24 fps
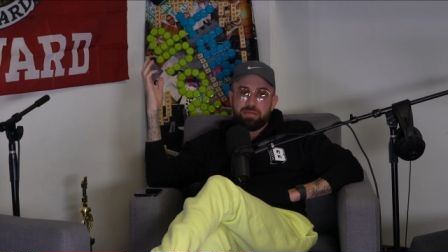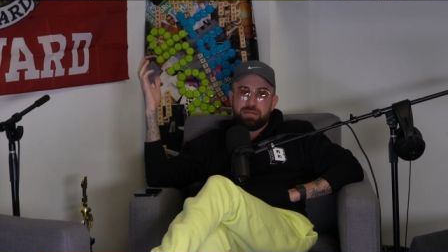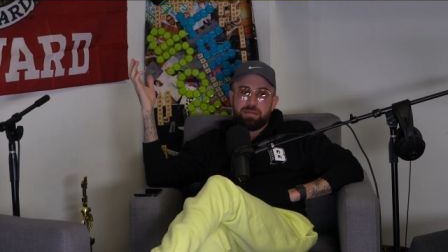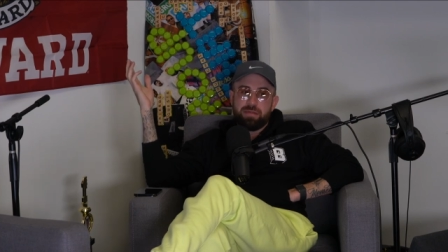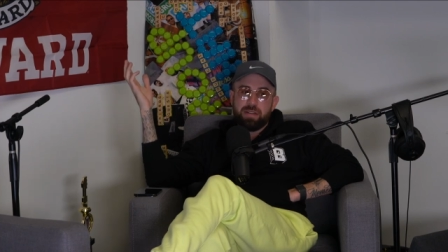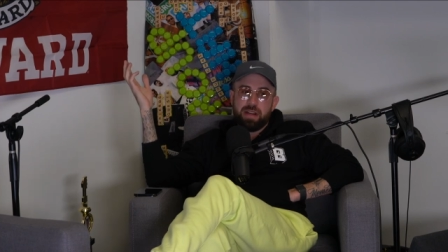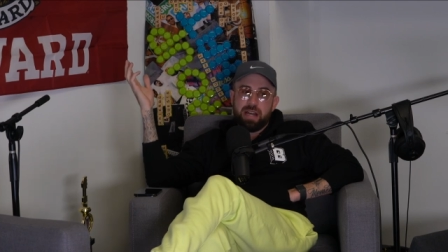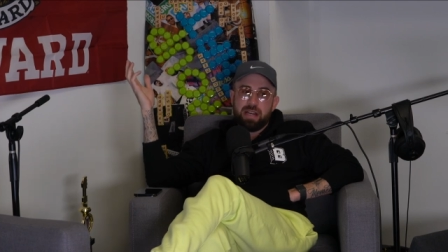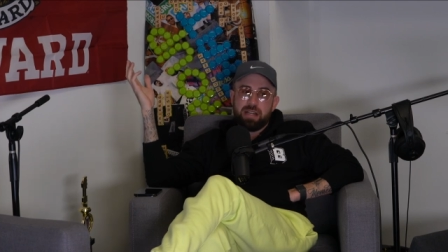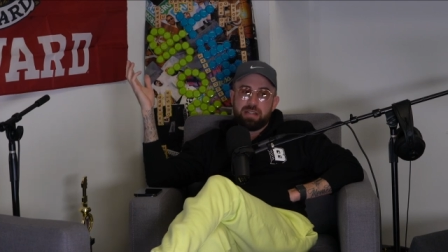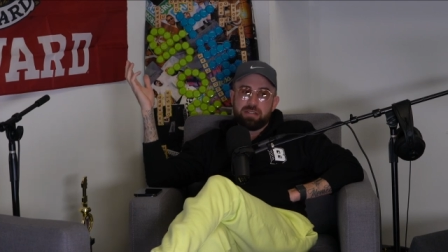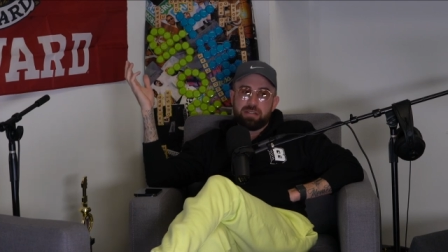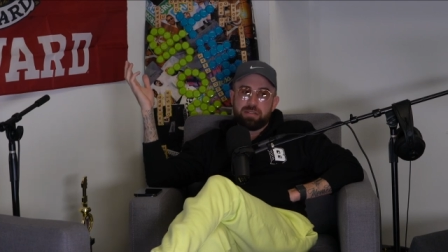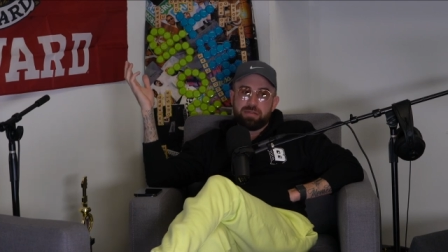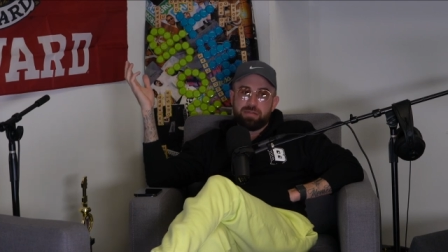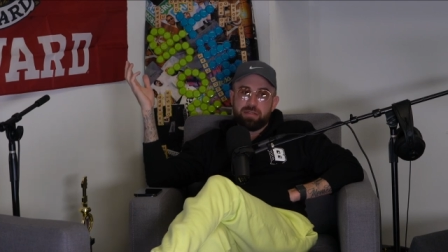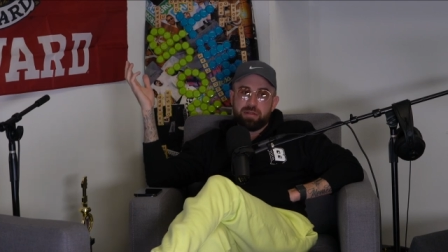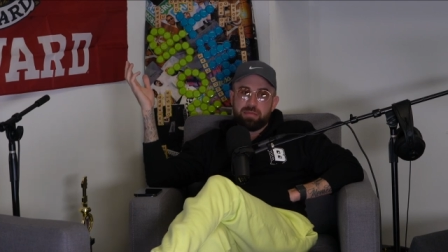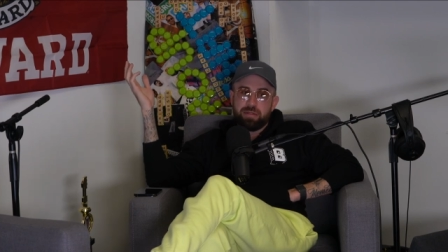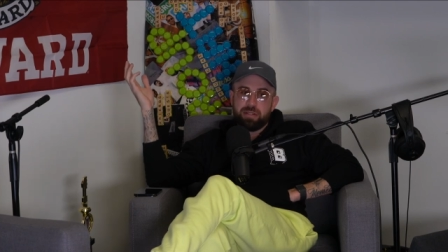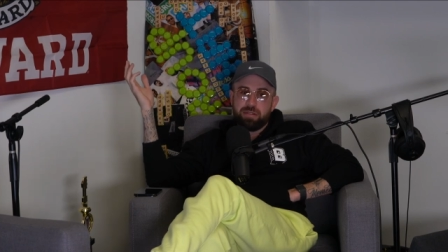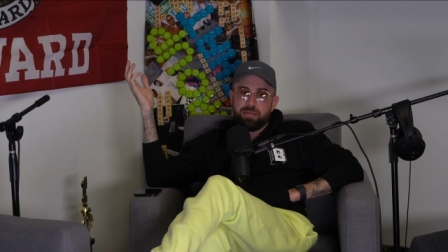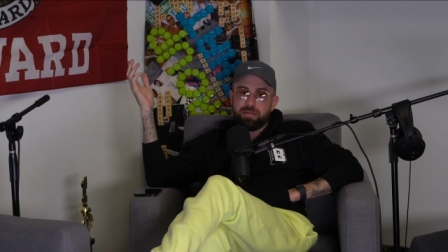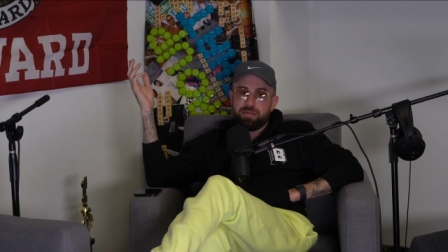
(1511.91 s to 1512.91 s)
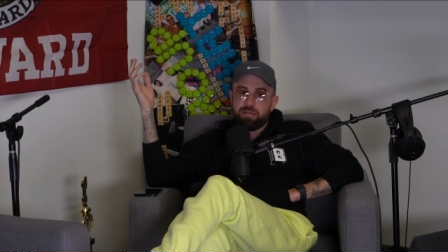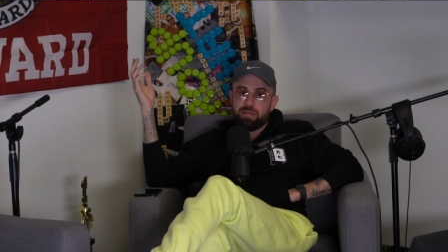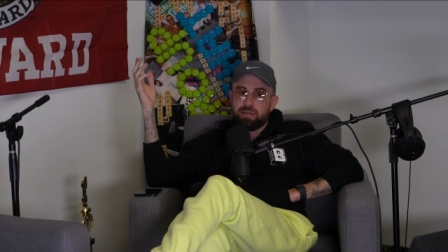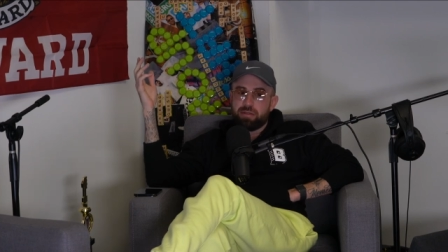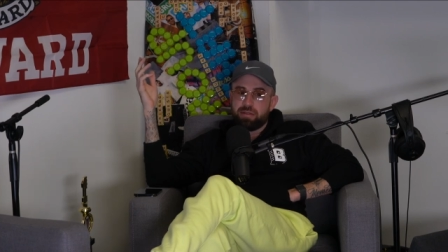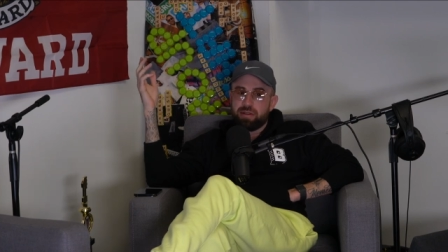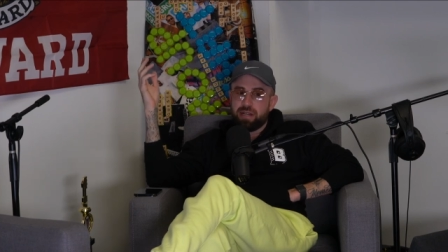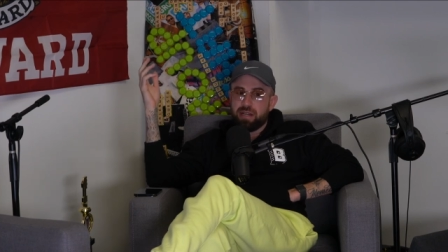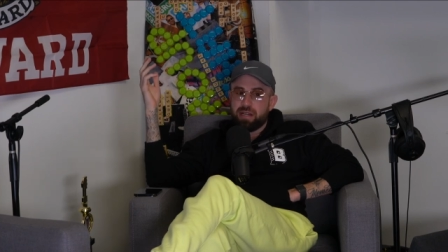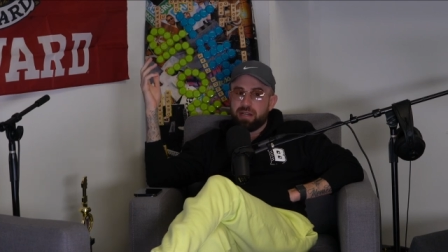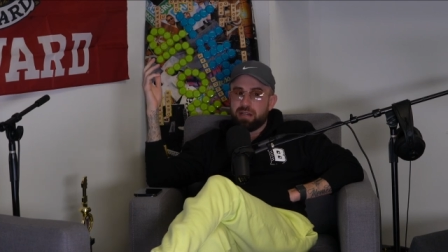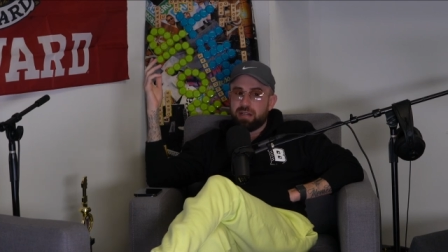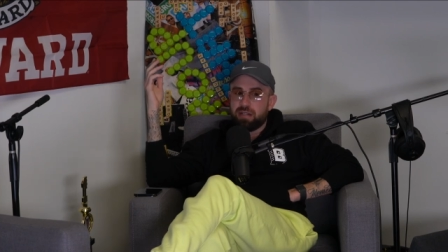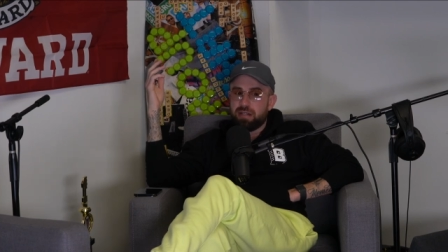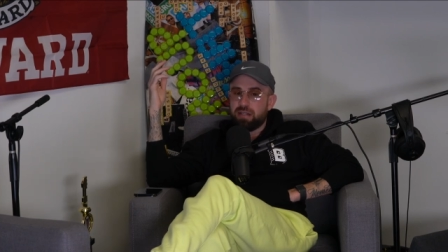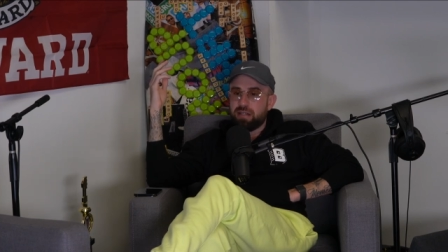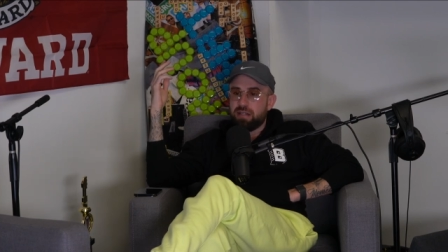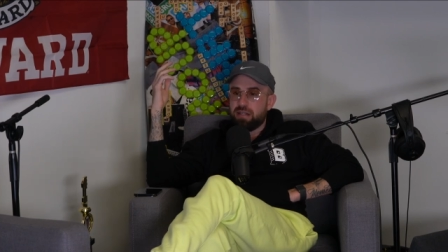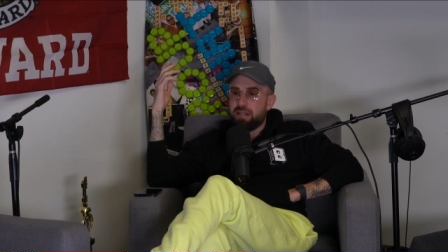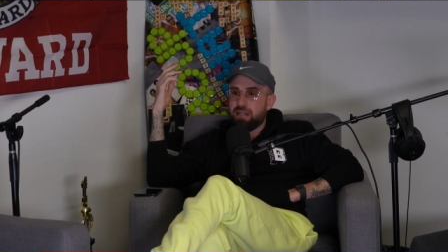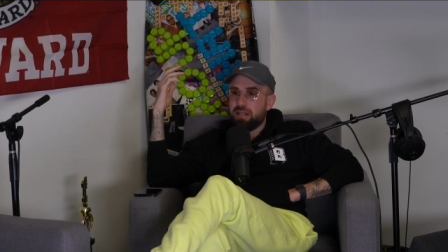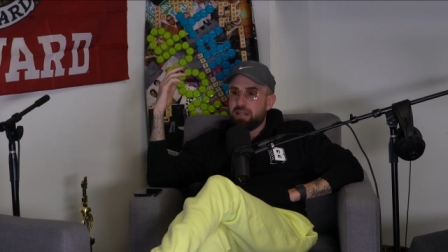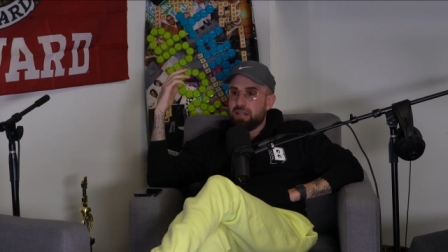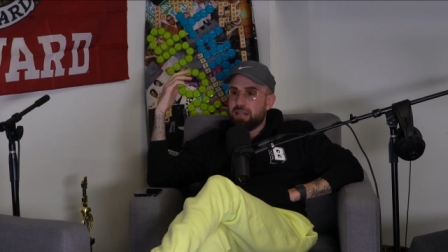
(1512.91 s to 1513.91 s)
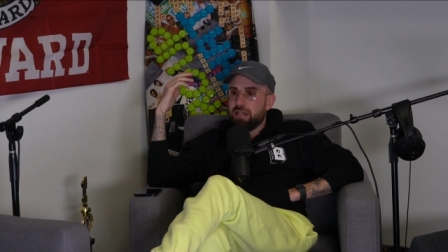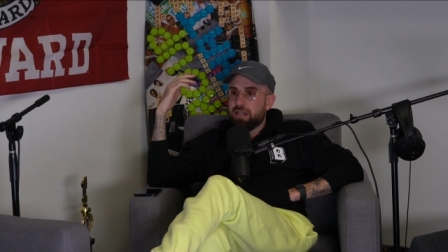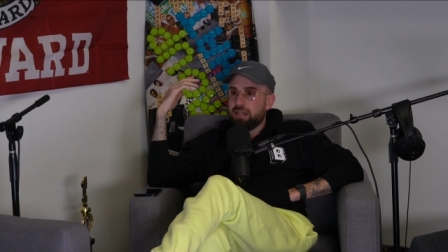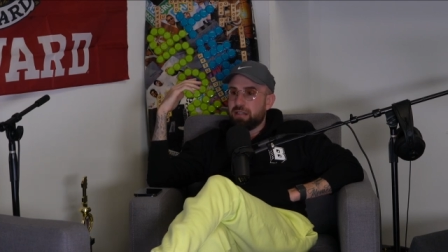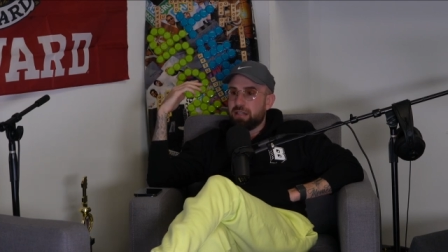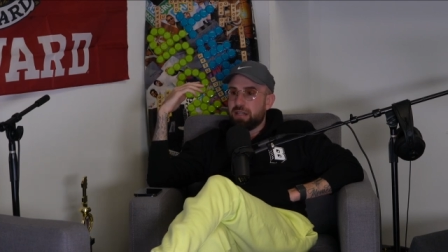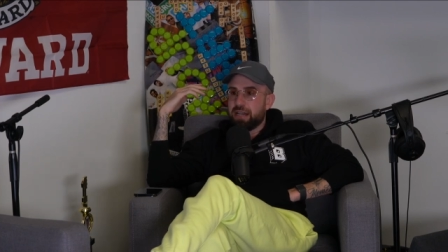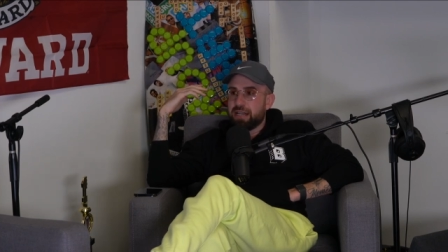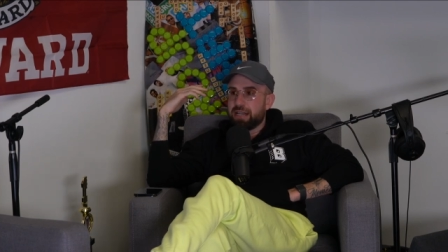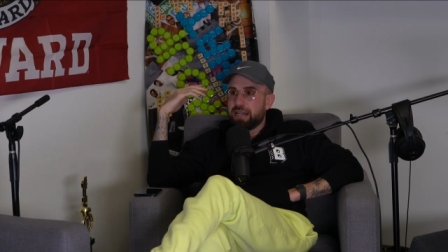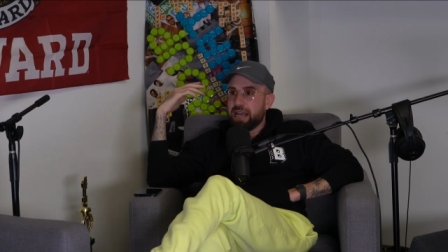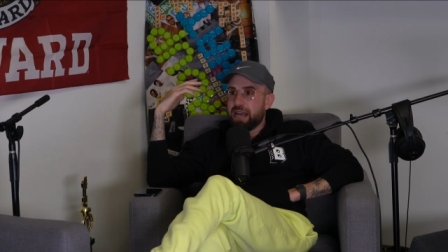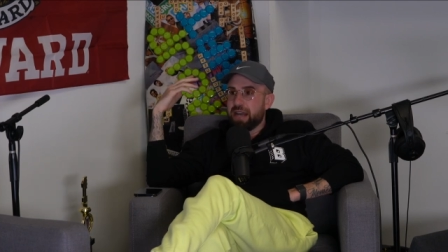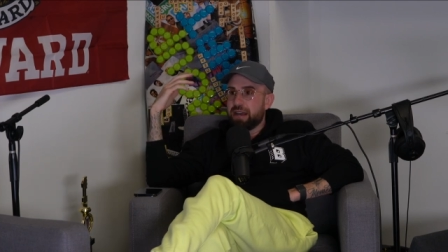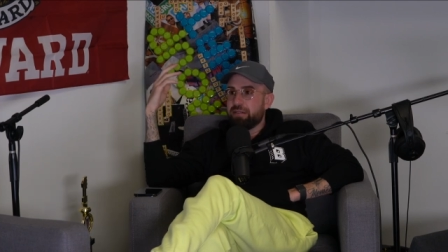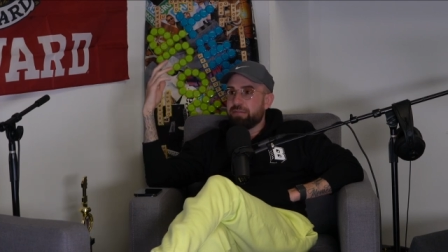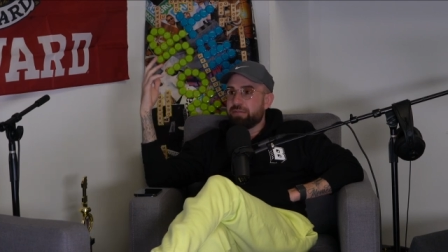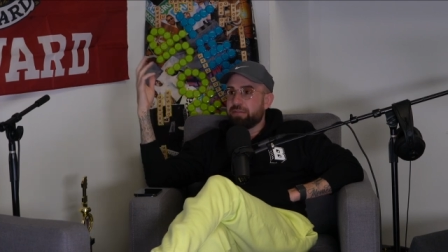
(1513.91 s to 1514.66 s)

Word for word: Fez from Euphoria, like that every,